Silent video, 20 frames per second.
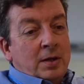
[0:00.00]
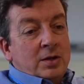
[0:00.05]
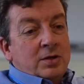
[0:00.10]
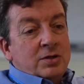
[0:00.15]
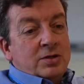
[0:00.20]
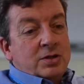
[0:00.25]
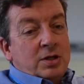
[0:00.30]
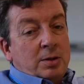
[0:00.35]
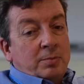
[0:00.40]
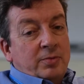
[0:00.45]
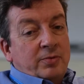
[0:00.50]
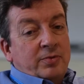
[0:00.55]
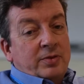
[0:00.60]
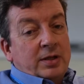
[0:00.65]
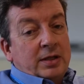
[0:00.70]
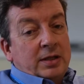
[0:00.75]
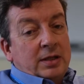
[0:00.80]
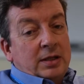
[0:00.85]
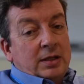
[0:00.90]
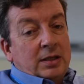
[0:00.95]
some of
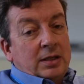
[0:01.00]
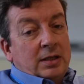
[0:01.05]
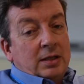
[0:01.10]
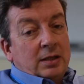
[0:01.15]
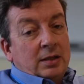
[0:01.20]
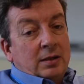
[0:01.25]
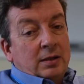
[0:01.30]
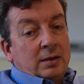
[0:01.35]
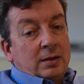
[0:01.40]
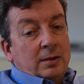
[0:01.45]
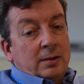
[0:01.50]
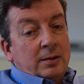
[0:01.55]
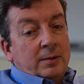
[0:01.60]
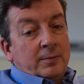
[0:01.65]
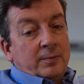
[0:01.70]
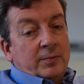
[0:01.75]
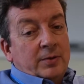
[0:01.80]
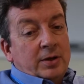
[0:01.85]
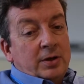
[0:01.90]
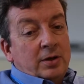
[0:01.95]
the
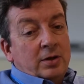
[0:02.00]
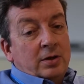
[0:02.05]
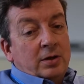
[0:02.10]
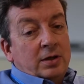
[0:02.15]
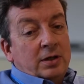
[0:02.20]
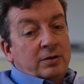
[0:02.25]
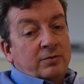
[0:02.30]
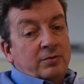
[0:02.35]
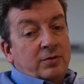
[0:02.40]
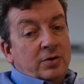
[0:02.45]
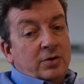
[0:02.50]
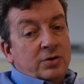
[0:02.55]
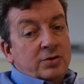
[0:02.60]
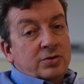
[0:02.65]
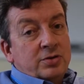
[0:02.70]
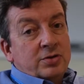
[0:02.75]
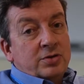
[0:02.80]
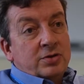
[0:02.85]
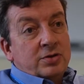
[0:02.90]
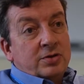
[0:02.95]
earlier
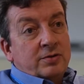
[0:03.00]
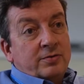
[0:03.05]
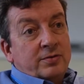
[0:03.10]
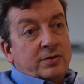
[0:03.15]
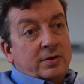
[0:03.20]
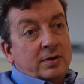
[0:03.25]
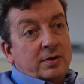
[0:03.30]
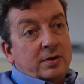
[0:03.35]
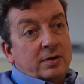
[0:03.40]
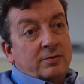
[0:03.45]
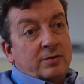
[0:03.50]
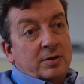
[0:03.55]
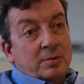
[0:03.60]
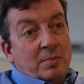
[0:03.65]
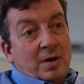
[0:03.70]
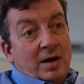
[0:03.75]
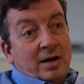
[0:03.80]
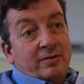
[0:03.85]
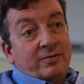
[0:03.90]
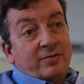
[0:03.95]
versions of the
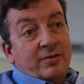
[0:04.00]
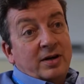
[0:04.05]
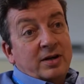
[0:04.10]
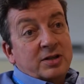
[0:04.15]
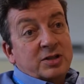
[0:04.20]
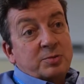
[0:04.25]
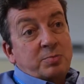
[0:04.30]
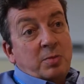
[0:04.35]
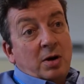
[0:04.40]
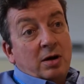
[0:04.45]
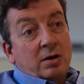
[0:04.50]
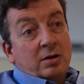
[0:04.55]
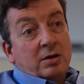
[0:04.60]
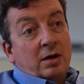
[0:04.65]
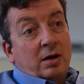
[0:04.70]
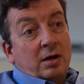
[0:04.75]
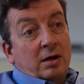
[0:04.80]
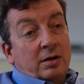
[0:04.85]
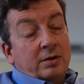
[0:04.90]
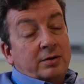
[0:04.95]
MyFair smart
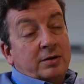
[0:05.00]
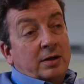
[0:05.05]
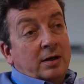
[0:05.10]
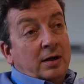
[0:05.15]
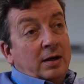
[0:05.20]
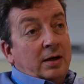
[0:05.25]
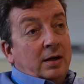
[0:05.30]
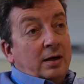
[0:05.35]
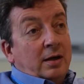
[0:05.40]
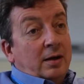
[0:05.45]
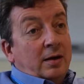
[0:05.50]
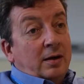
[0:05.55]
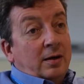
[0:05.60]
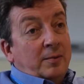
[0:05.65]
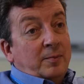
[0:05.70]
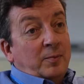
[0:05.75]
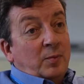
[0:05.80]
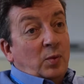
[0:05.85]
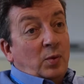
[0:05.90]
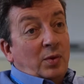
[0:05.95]
card
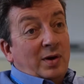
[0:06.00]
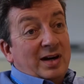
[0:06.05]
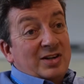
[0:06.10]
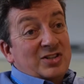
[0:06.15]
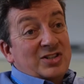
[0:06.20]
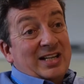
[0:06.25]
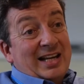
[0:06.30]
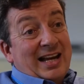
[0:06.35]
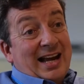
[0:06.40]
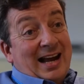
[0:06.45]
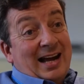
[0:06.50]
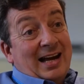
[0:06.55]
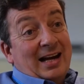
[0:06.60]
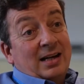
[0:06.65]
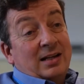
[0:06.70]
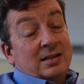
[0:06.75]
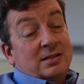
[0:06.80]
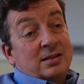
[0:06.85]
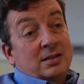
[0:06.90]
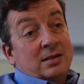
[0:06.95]
were actually
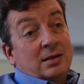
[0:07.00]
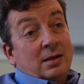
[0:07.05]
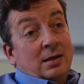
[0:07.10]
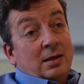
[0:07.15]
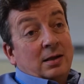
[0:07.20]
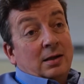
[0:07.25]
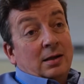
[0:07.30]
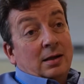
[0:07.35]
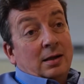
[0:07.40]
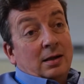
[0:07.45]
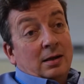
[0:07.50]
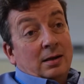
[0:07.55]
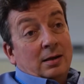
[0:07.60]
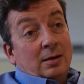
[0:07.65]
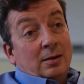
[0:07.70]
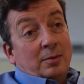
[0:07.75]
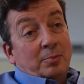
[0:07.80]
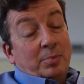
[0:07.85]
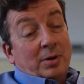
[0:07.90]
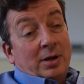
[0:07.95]
hacked
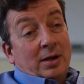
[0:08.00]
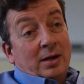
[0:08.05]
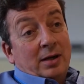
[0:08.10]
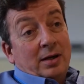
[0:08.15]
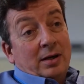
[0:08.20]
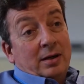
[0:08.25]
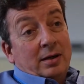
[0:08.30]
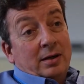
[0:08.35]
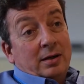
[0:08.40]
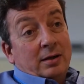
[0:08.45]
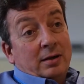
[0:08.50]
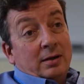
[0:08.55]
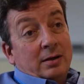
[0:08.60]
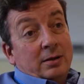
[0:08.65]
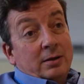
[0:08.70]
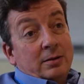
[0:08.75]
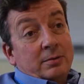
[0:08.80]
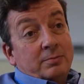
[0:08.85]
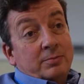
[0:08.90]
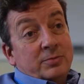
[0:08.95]

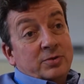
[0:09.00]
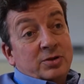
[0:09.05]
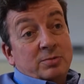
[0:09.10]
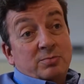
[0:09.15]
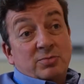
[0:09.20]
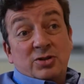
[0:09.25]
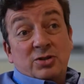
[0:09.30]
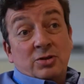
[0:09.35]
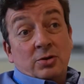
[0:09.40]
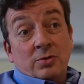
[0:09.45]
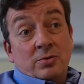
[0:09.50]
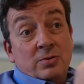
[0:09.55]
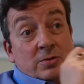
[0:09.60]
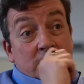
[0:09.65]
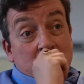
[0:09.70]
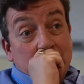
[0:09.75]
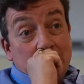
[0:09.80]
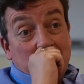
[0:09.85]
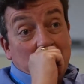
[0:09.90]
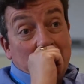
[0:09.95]
by some
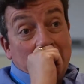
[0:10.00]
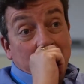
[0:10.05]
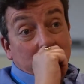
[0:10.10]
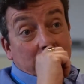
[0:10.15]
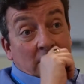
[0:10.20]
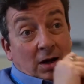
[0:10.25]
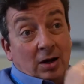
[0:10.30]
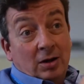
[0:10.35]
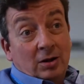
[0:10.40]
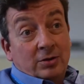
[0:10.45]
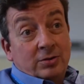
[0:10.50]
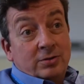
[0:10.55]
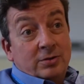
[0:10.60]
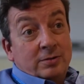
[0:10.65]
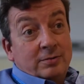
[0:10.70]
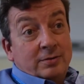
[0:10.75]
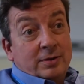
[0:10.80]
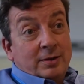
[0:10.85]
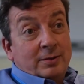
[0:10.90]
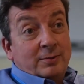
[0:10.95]
students in Holland,
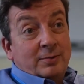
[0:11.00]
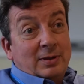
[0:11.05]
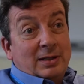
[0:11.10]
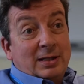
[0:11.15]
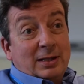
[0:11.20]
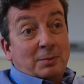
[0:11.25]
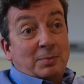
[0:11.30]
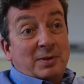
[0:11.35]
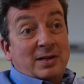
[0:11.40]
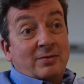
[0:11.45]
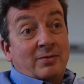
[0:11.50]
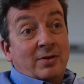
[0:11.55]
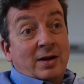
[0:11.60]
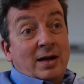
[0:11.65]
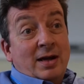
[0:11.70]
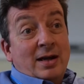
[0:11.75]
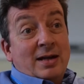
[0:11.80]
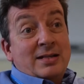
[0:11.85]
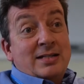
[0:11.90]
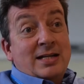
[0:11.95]
with a little bit of
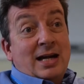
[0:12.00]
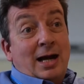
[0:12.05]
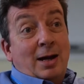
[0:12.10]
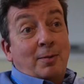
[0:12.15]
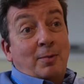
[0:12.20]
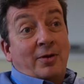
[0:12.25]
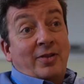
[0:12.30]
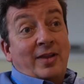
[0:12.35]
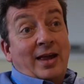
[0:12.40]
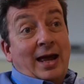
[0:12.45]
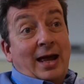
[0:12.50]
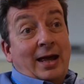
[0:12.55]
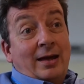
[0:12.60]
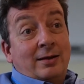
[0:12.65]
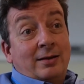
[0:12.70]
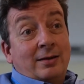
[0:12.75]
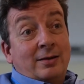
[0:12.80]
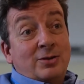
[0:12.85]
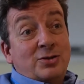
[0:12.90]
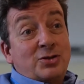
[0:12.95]
time on the
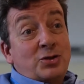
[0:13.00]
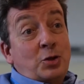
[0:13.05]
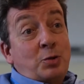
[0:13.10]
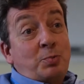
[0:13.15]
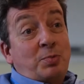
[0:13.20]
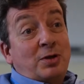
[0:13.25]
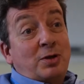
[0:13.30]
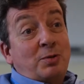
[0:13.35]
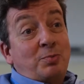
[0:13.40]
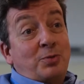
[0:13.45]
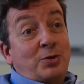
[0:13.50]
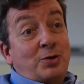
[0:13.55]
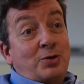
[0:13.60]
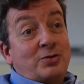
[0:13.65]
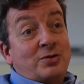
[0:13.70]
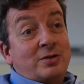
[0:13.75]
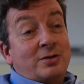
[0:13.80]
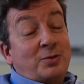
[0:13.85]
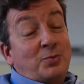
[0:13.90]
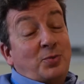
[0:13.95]
hand and a
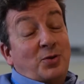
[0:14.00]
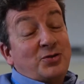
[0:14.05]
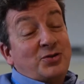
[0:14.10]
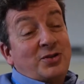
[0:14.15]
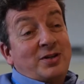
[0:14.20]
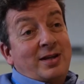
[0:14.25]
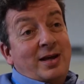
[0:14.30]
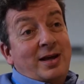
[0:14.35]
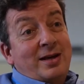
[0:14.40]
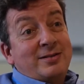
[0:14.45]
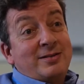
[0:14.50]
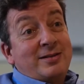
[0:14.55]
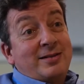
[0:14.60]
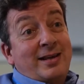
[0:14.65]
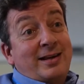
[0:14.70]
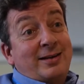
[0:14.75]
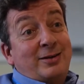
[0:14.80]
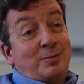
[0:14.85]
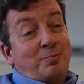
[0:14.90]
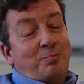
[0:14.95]
supercomputer that wasn't theirs that
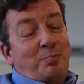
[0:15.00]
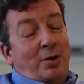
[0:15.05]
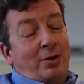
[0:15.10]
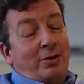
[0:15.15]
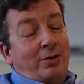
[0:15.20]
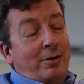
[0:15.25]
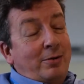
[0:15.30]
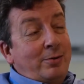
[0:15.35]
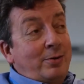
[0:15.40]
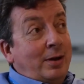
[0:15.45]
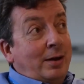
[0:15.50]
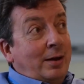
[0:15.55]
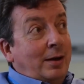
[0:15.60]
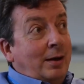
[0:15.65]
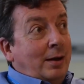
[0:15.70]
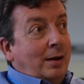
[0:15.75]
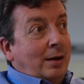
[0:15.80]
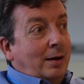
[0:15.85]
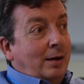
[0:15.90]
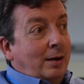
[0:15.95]
they could borrow,
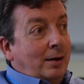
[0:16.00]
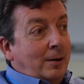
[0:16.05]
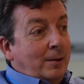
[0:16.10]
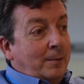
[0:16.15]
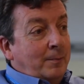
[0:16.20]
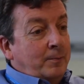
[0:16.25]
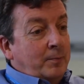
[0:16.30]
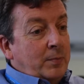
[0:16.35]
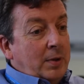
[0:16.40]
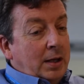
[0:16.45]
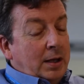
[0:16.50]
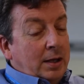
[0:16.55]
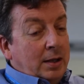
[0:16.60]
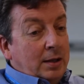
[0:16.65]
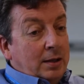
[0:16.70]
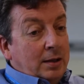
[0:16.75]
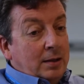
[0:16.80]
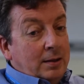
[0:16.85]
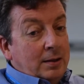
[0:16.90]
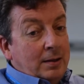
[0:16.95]

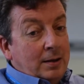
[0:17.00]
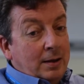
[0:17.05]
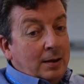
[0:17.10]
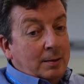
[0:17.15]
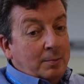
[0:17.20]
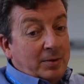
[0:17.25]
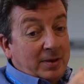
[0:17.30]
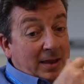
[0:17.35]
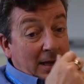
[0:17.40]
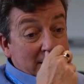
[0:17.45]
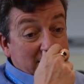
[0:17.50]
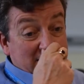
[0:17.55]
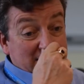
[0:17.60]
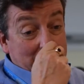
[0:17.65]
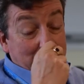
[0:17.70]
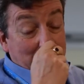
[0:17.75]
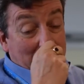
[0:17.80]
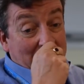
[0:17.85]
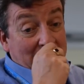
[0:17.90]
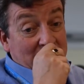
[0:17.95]
but they
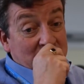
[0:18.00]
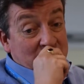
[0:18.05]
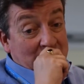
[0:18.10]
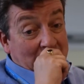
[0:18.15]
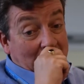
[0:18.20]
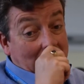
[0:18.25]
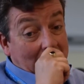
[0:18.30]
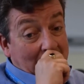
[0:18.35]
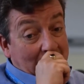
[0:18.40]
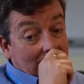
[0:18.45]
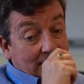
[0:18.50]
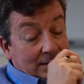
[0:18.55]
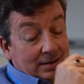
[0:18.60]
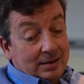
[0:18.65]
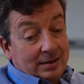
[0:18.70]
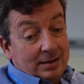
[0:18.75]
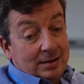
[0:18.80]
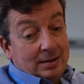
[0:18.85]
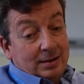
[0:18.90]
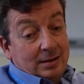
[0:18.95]
did manage to hack
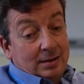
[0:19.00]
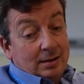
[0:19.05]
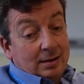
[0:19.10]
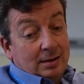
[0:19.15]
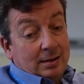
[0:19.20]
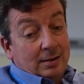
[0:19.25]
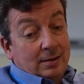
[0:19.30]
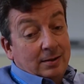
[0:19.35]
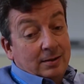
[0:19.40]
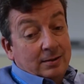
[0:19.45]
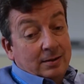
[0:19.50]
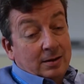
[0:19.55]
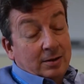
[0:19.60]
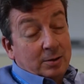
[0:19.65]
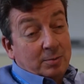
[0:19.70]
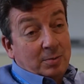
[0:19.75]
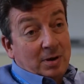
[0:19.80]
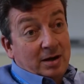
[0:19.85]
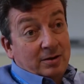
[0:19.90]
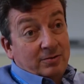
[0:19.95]
the
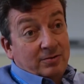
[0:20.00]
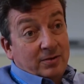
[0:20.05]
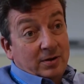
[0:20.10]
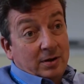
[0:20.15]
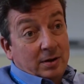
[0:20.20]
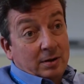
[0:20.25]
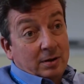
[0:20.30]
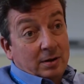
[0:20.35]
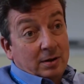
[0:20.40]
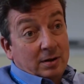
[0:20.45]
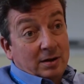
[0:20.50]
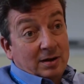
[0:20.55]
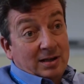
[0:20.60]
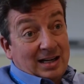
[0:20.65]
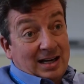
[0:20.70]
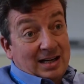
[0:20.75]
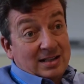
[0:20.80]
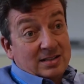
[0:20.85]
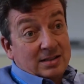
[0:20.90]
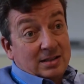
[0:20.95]
MyFair
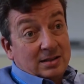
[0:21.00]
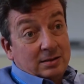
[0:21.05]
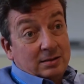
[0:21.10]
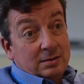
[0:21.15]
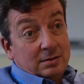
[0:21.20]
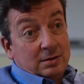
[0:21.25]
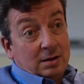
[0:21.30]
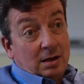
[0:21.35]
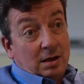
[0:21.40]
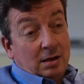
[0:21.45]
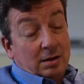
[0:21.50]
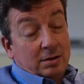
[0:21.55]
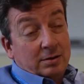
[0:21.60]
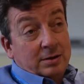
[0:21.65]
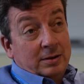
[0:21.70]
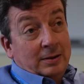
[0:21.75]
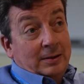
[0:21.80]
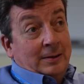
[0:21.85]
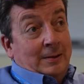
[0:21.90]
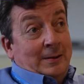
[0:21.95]
Classic
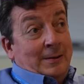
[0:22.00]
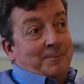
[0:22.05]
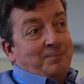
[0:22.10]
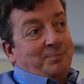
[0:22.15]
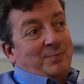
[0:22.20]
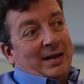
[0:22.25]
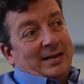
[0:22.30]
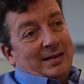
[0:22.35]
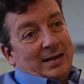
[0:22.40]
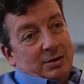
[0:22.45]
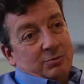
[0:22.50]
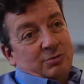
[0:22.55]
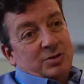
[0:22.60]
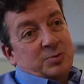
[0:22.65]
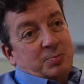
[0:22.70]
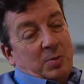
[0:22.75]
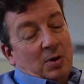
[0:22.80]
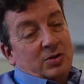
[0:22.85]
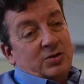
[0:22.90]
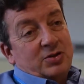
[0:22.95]
card, and in
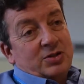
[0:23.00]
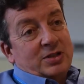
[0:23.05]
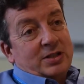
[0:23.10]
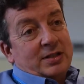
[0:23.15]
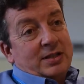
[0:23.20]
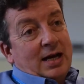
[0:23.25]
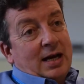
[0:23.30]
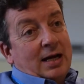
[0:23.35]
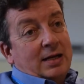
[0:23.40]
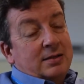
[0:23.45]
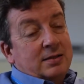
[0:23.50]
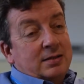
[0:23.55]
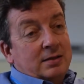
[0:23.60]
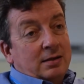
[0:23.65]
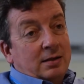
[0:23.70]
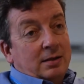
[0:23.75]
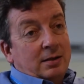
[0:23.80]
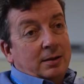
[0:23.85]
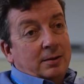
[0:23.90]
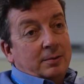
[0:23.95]
response to that,
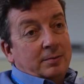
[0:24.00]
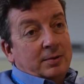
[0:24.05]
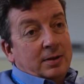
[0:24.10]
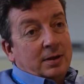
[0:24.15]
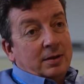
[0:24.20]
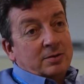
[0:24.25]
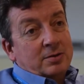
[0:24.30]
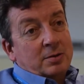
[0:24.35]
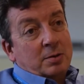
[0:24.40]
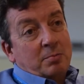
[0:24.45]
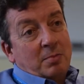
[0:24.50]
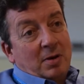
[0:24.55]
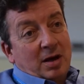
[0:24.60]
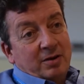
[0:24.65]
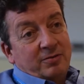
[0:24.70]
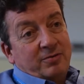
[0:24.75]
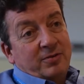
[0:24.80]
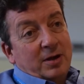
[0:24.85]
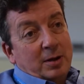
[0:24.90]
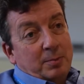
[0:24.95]
the
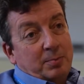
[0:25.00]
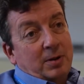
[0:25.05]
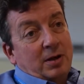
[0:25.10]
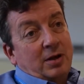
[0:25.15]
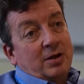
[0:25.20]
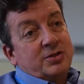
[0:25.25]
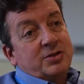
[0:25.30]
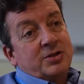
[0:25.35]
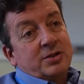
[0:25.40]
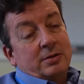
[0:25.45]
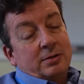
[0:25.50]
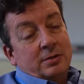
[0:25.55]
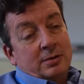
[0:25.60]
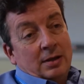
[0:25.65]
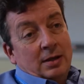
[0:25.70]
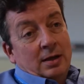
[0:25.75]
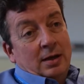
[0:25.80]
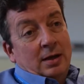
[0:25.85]
MyFair Plus and